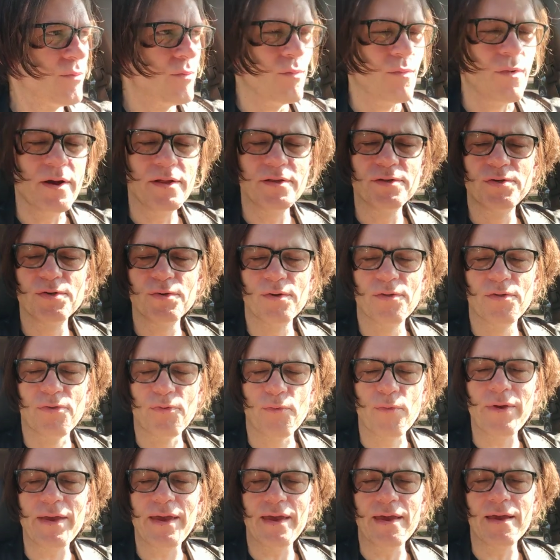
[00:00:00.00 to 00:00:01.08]
1, 2, and
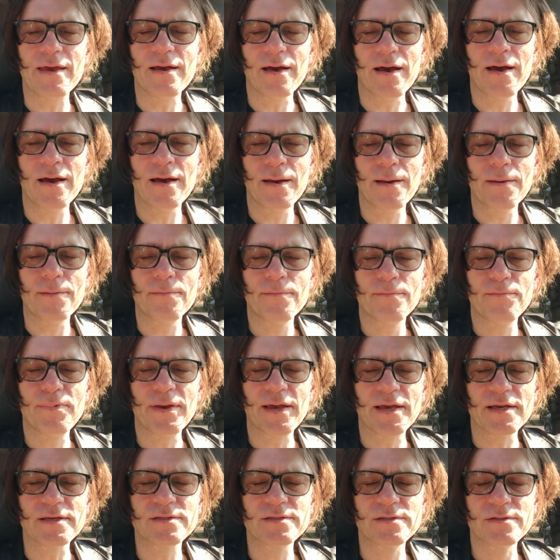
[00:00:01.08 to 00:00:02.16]
3
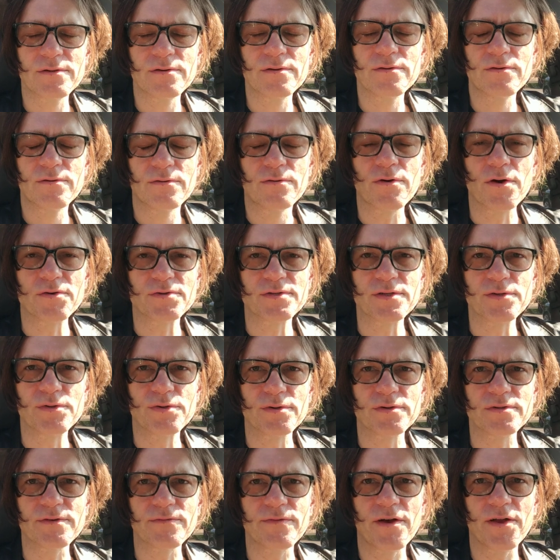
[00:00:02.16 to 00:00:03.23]
biggest grossing
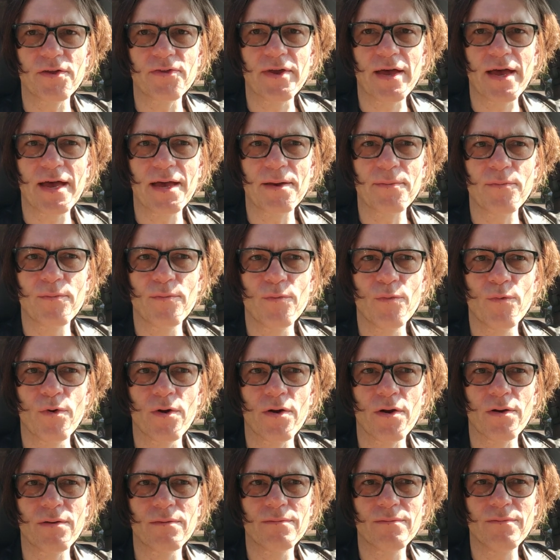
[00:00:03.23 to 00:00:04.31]
tours of all time
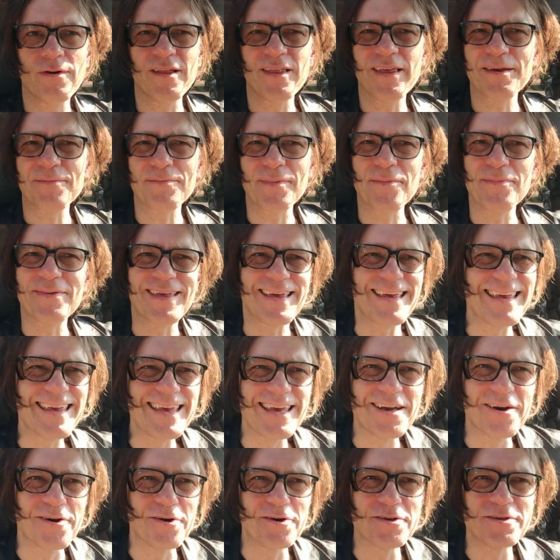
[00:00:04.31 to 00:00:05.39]
were. What, like maybe the
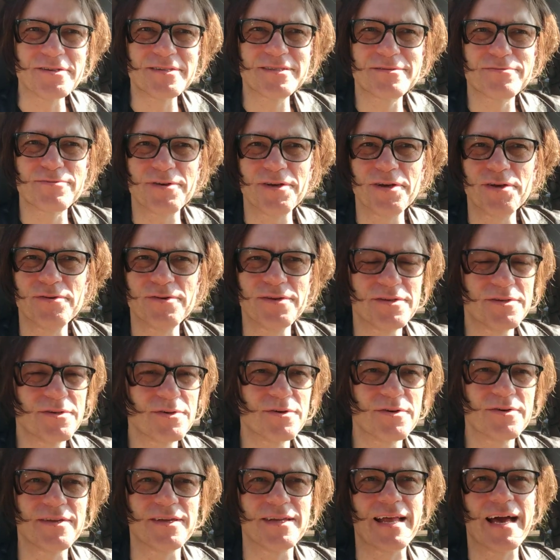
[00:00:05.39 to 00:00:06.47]
Eagles reunion
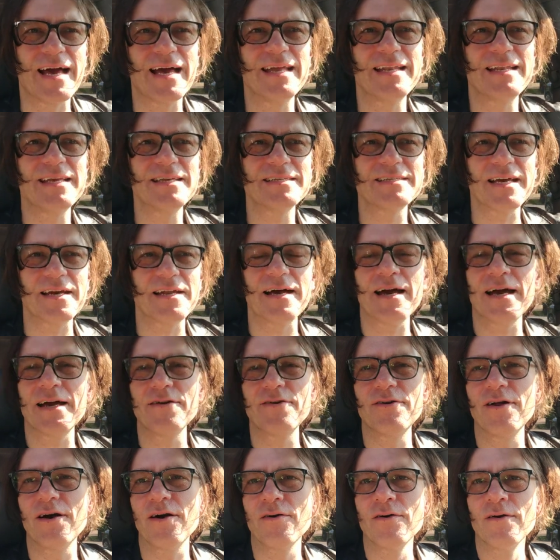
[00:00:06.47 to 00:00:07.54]
tour in the 90s? I
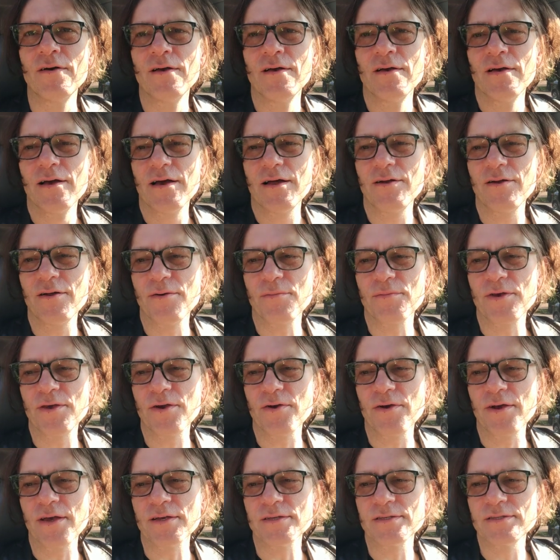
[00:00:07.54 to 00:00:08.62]
don't know. I don't know. I'm
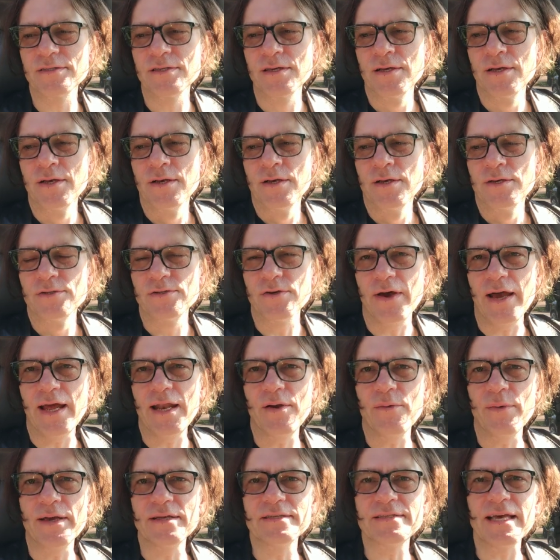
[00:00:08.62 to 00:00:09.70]
curious. So
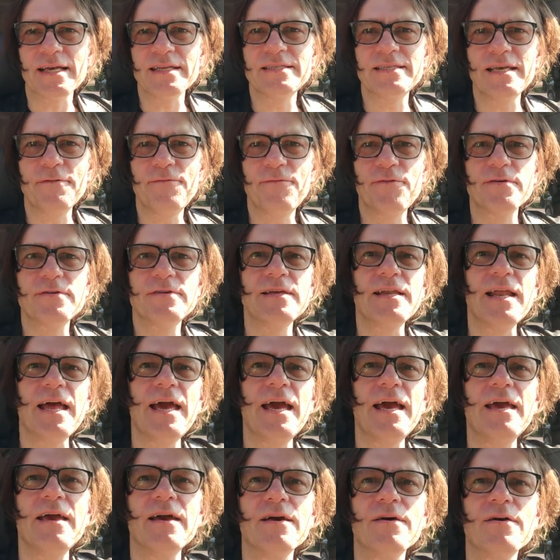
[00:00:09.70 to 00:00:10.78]
anyways, that's it for
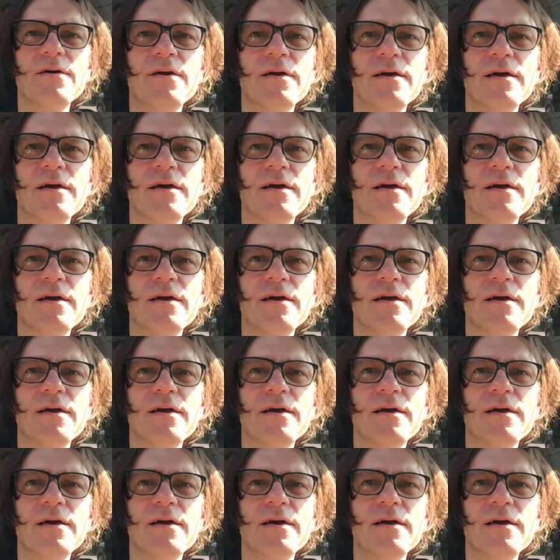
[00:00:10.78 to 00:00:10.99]
today.